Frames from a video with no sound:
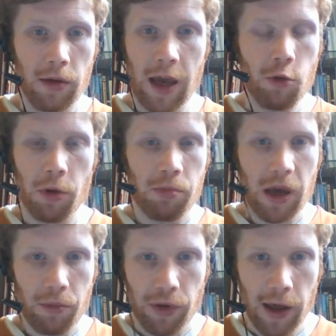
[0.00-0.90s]
Then you wouldn't
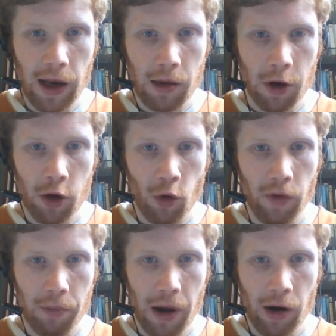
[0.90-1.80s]
be complaining about an
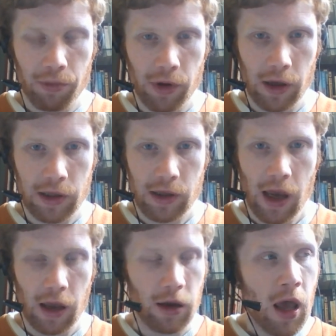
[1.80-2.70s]
overbearing police
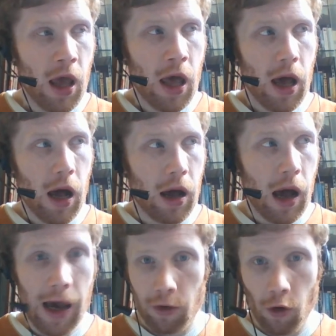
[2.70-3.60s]
state.
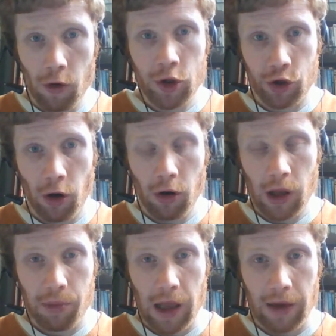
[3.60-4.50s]
I do
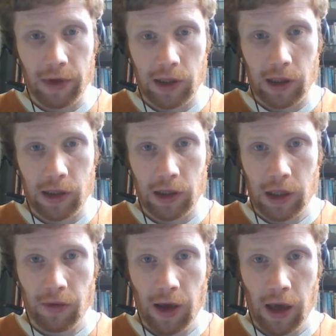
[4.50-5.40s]
strongly believe in
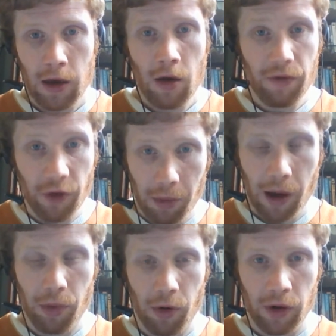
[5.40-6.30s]
CCTV from
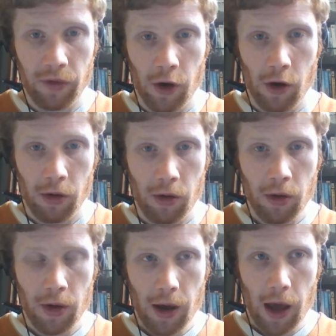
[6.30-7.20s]
that point of view.
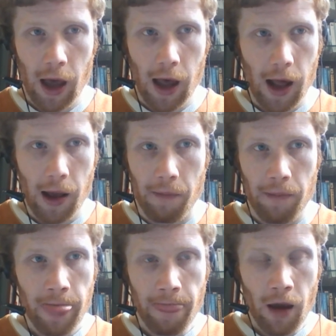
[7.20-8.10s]

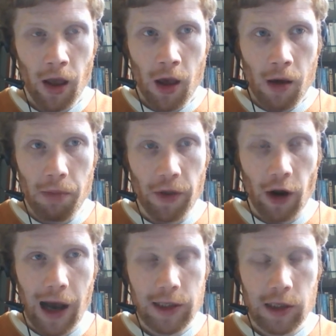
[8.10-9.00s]
Um, but
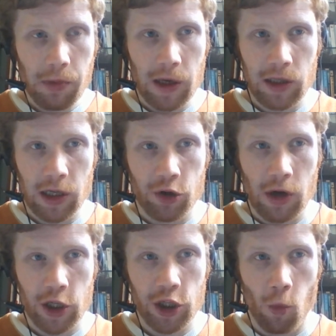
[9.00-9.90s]
there has to be a
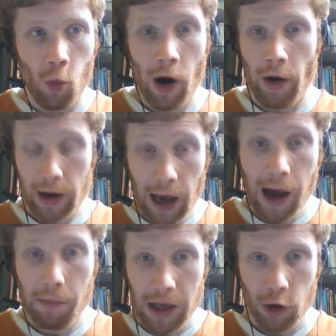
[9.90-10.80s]
situation where it
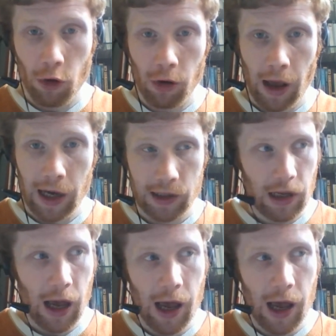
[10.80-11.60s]
can be utilized.